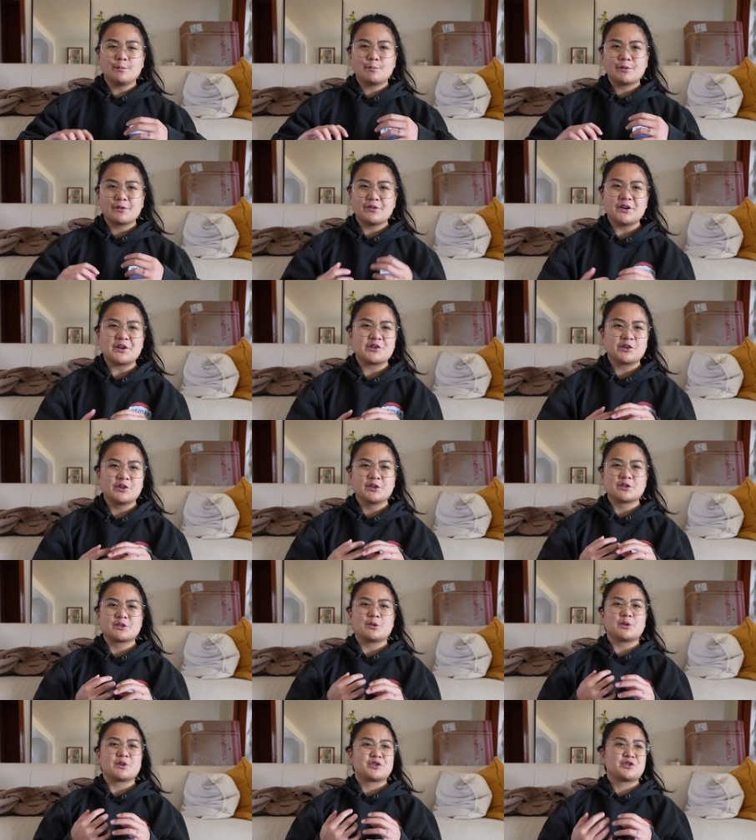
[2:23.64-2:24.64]

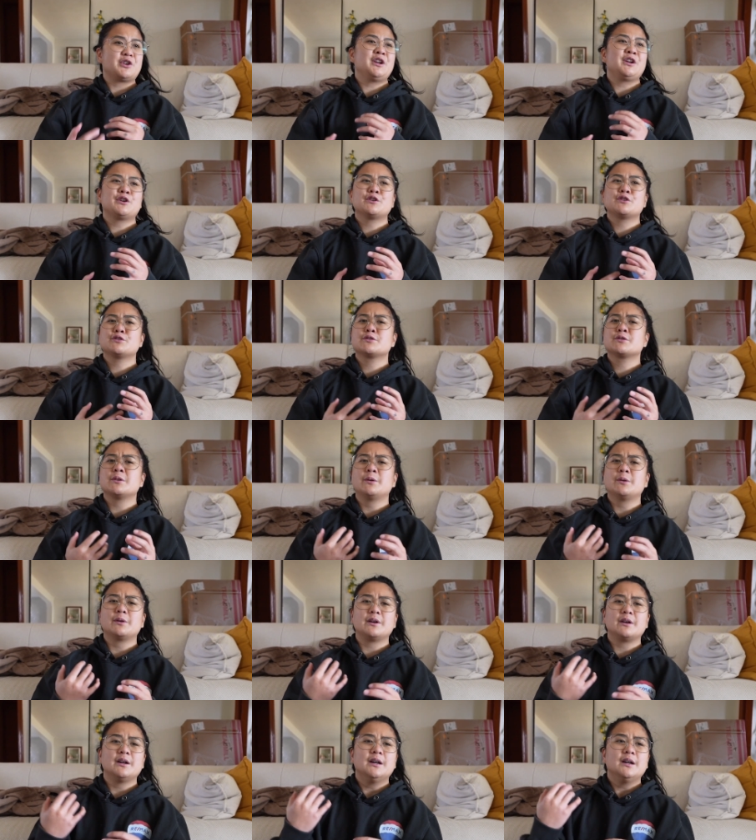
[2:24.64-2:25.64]
professionals or trainers
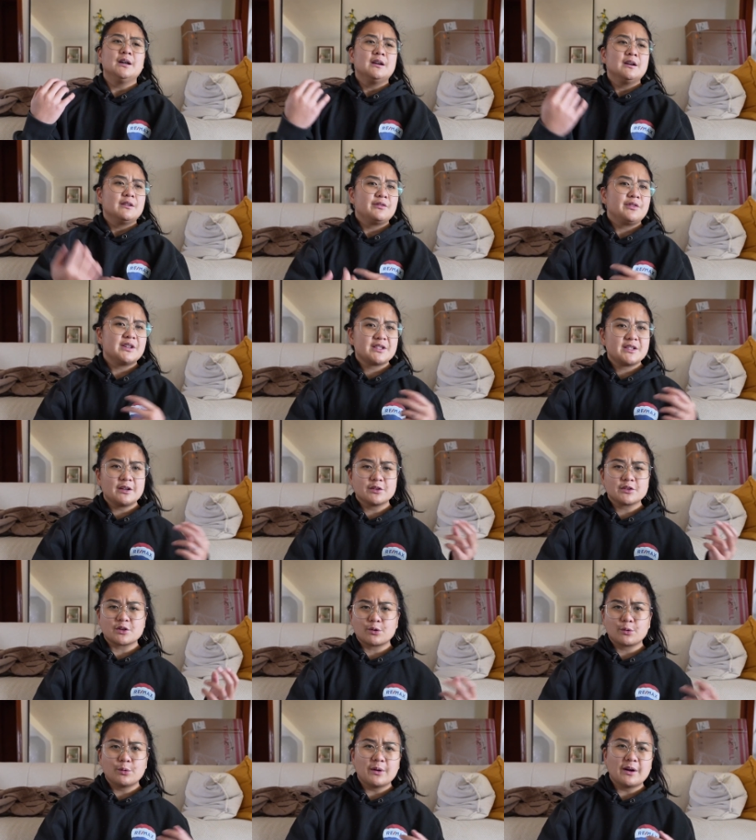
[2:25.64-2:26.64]
or physios
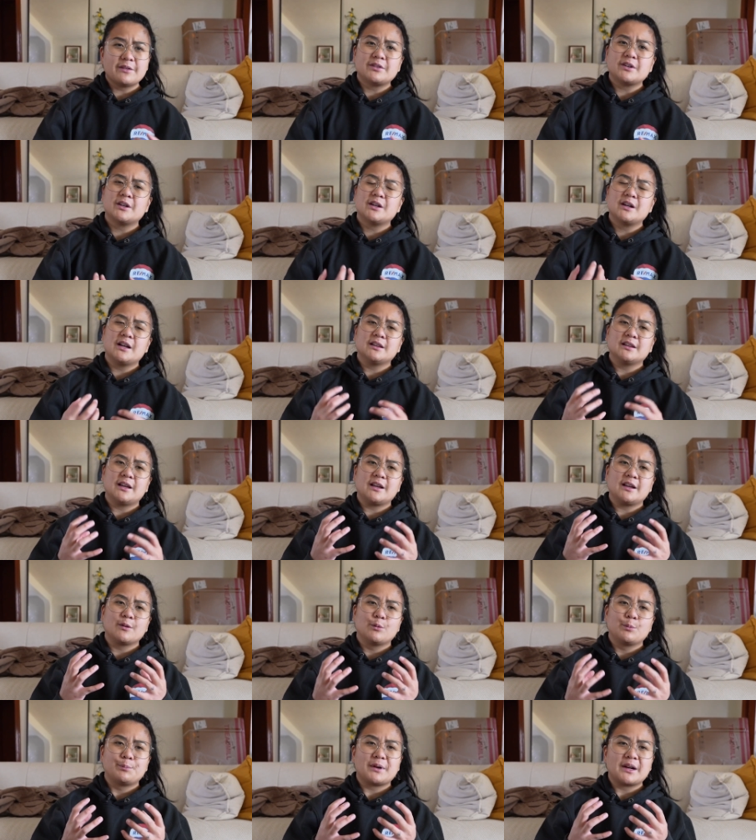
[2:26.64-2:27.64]
or whoever and like
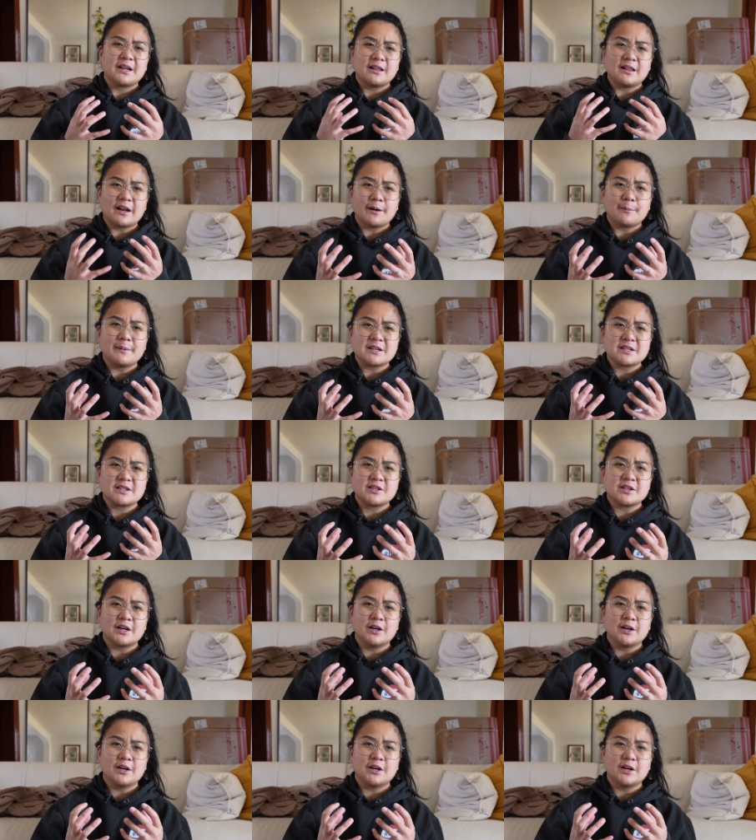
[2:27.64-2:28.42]
bring their message